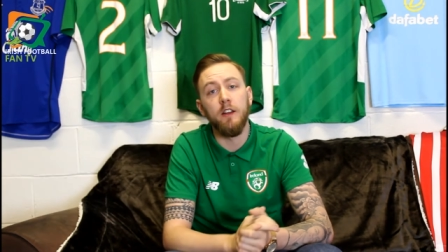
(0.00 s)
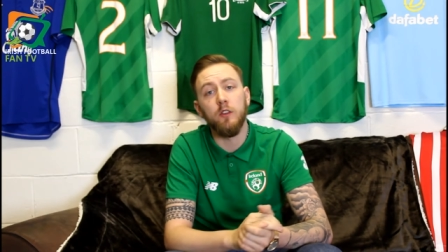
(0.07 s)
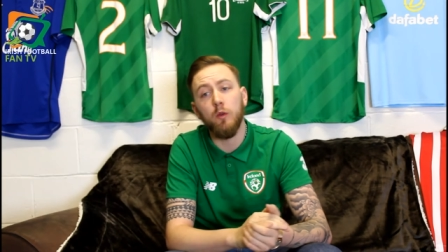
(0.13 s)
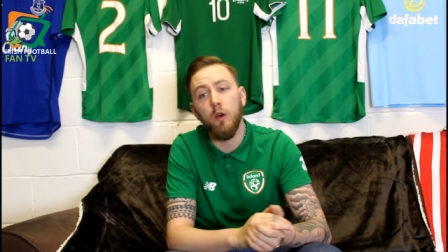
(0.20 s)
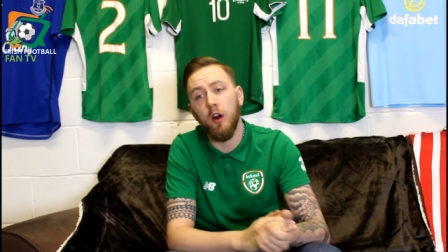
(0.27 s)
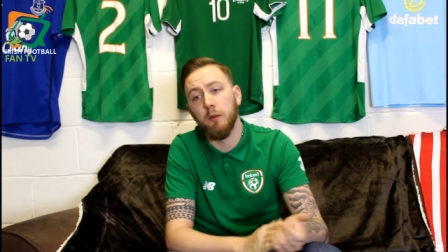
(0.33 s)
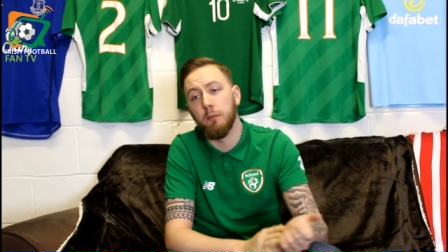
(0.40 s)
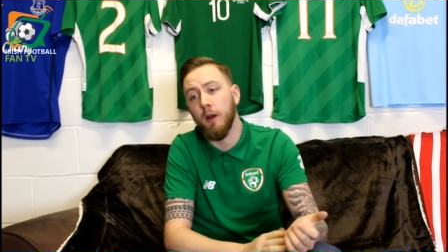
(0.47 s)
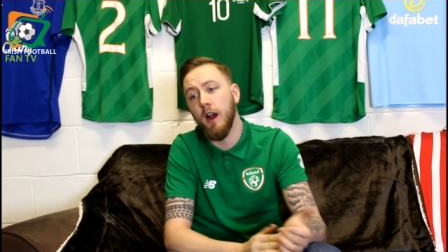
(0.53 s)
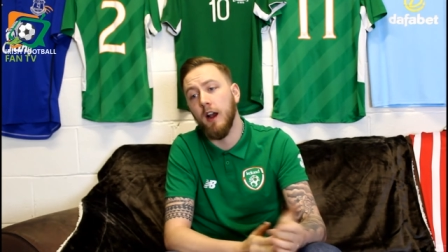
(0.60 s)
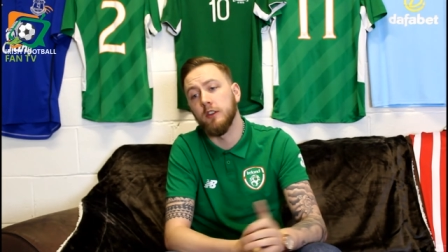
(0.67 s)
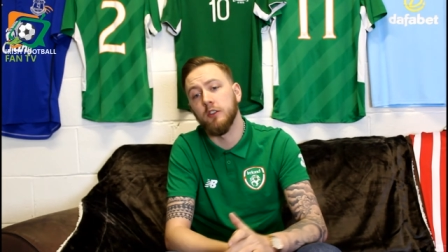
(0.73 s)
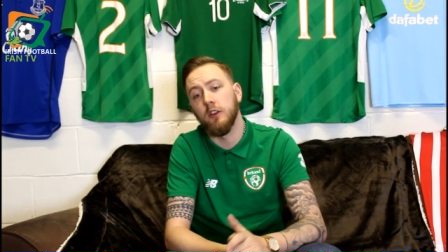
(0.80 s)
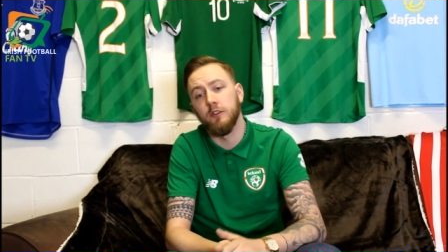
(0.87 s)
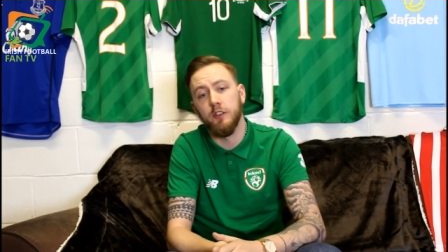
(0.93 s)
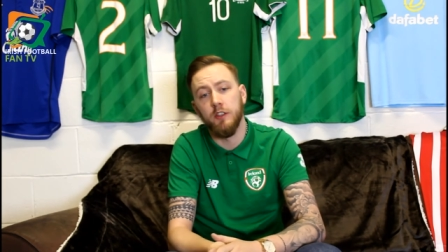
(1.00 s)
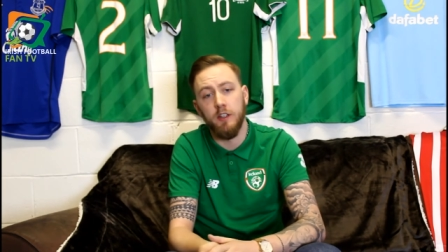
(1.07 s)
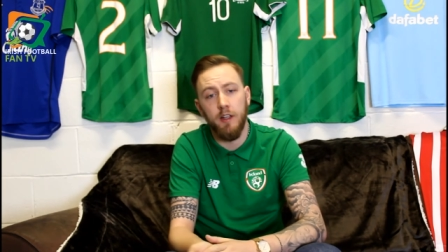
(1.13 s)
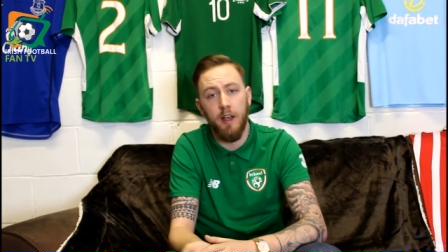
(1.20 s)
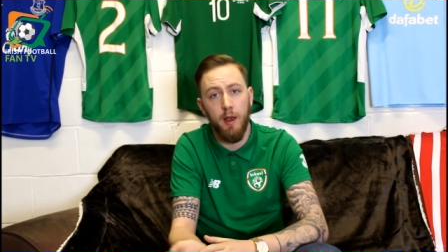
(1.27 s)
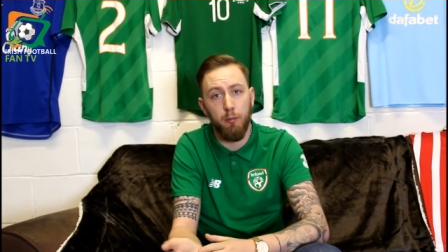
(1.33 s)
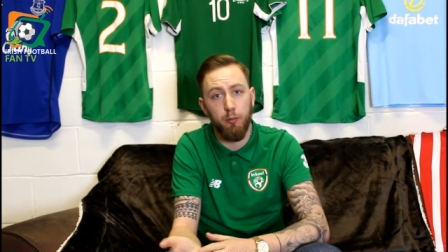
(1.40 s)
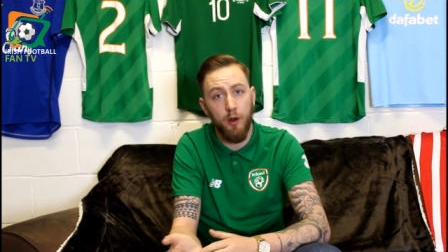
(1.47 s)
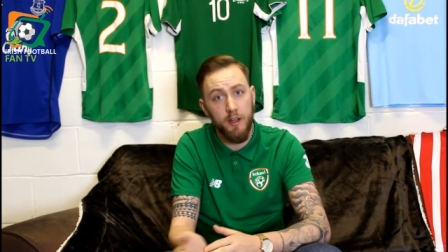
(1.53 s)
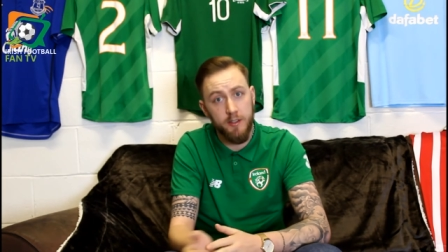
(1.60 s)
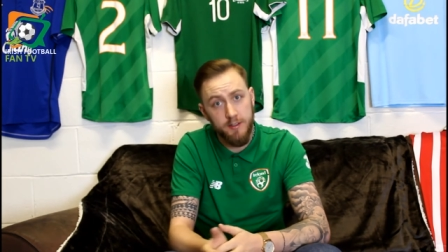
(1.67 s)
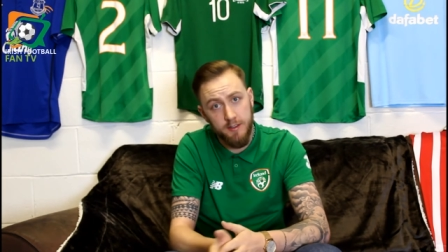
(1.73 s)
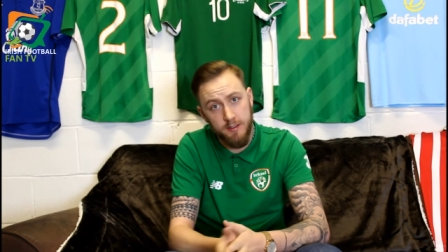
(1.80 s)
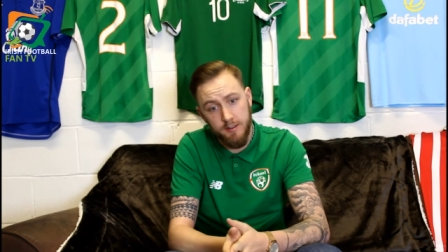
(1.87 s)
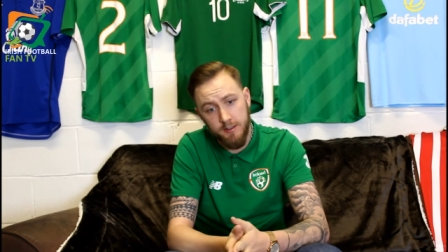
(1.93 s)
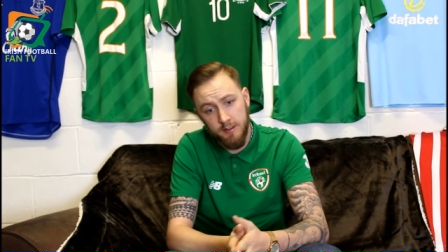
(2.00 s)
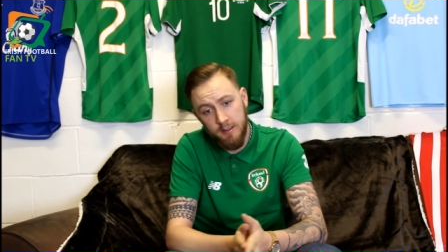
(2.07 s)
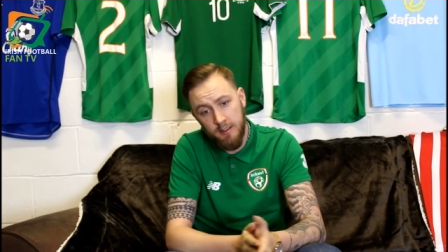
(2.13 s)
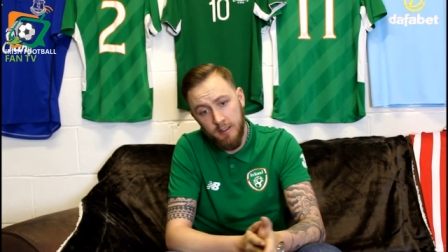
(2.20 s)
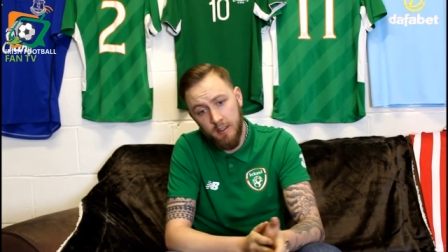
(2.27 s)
the squad in March. Obviously, uh, Preston's